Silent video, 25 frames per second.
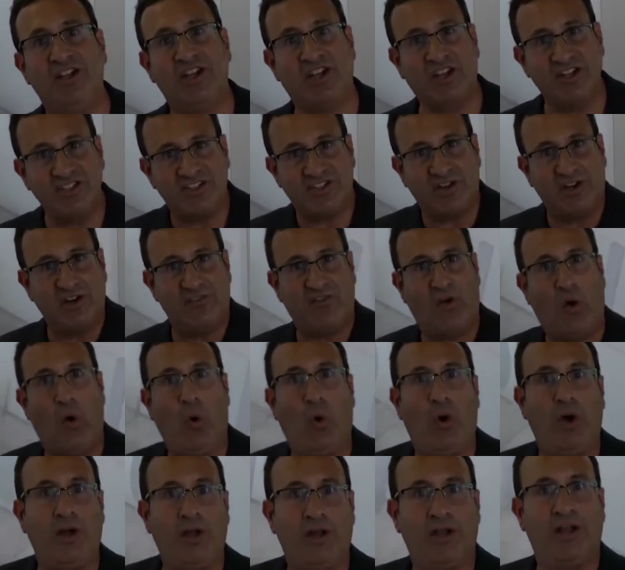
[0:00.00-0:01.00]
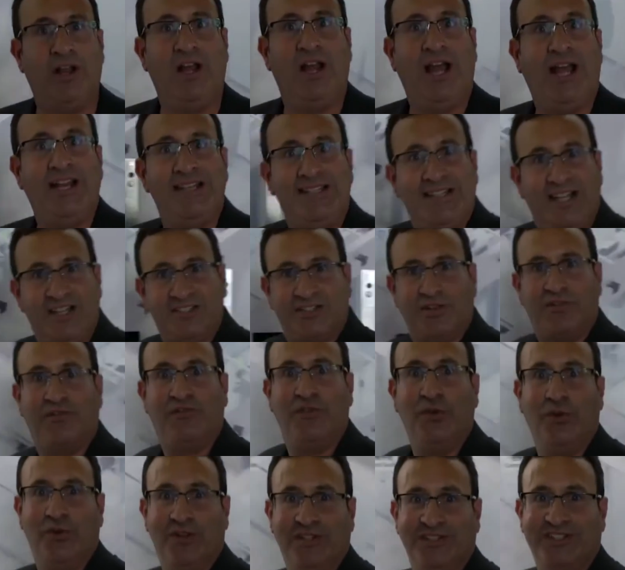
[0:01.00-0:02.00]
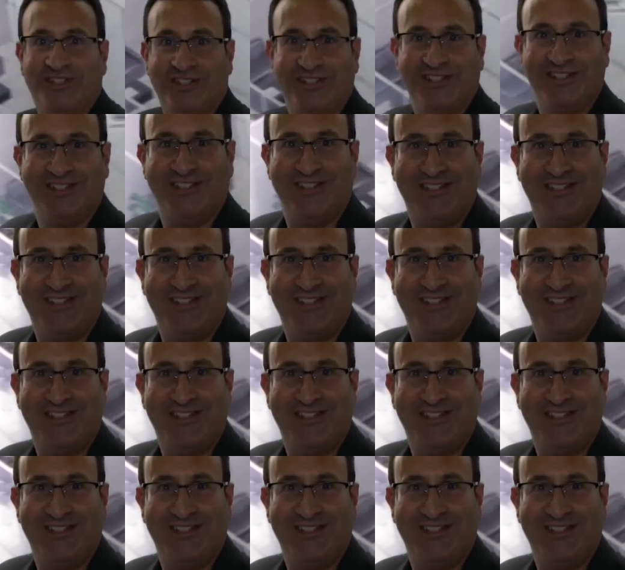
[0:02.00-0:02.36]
to conserve oil and diesel fuels.